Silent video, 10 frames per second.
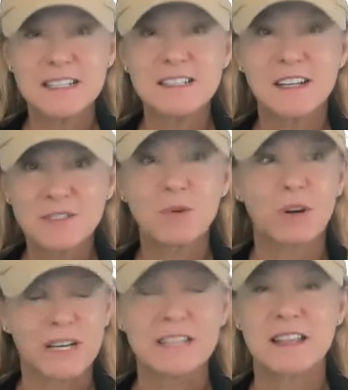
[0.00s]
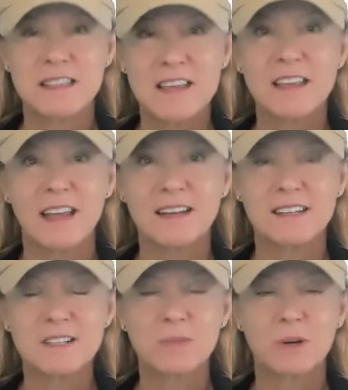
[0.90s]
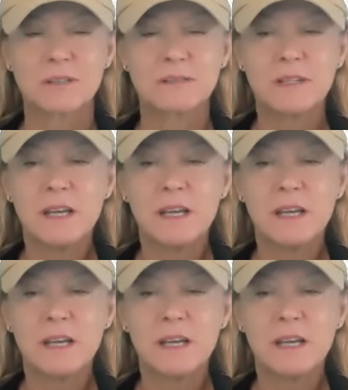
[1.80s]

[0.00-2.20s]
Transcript: and does work. It's a thing and it does work.